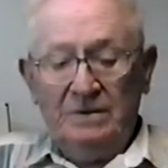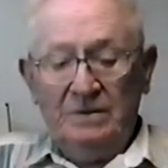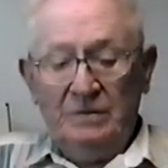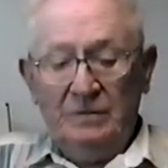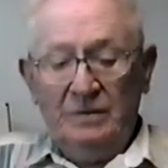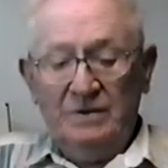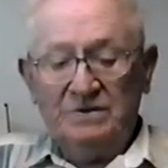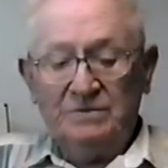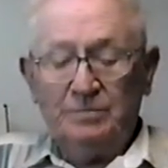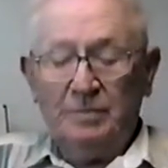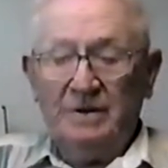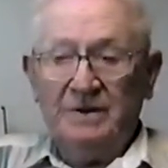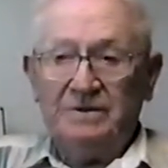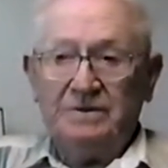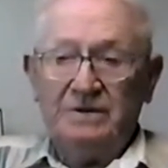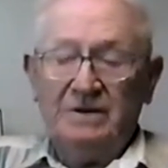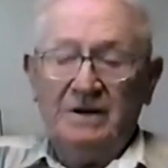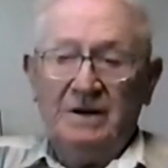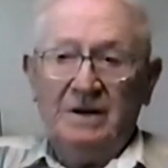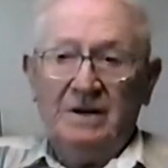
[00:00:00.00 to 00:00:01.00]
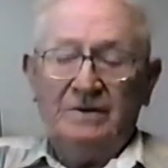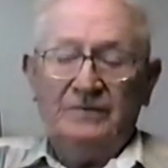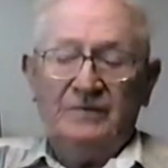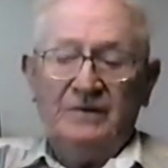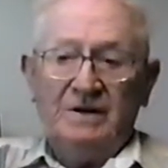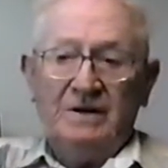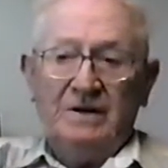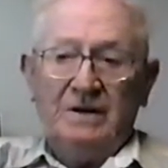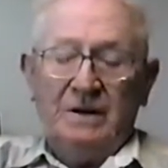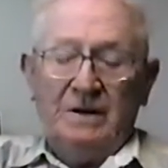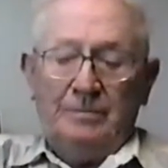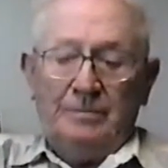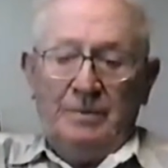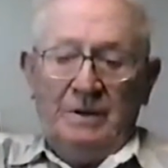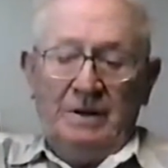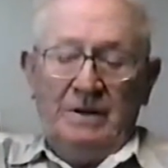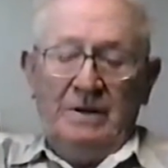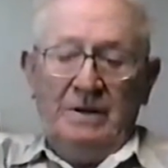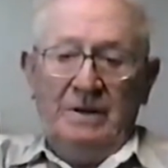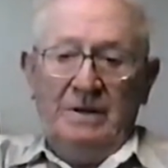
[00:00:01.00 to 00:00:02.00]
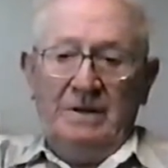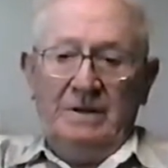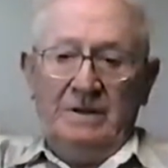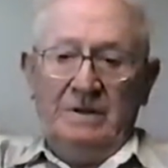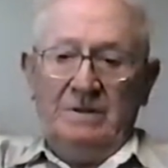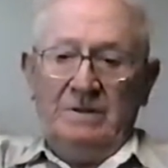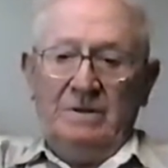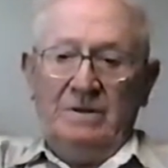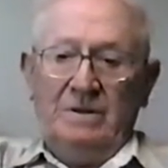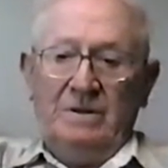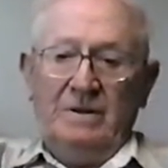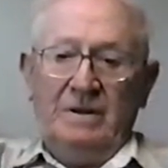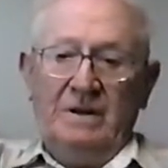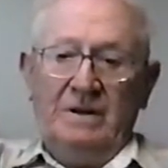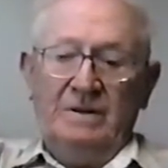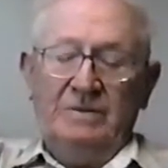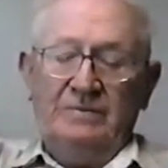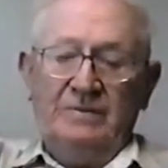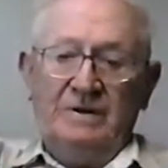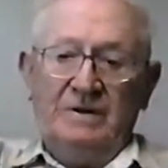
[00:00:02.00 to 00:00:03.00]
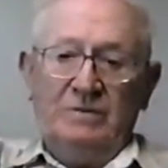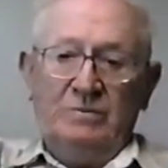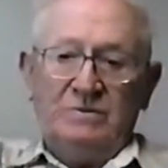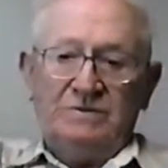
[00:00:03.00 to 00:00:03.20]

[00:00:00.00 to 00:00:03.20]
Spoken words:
We split the outfit up, and our outfit was